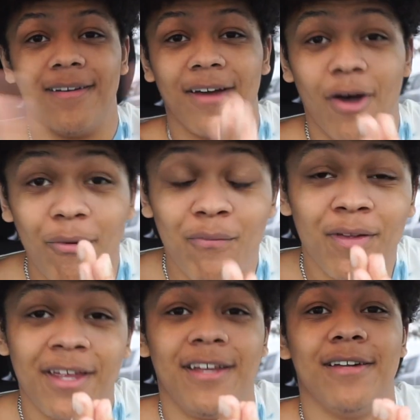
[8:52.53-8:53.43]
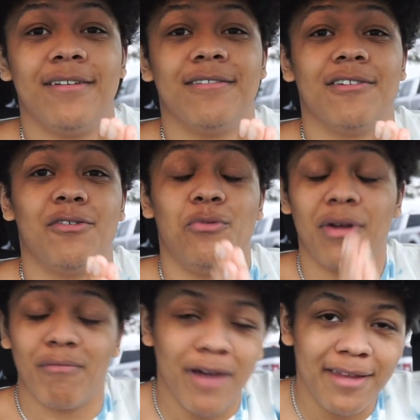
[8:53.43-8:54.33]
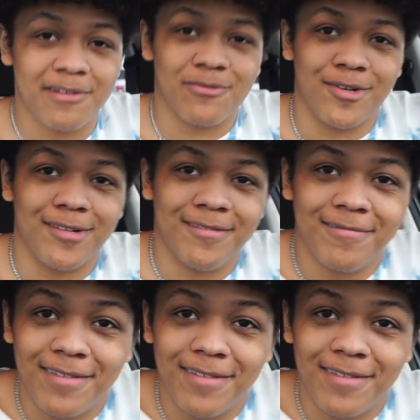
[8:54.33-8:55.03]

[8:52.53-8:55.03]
hopefully, we can find this one.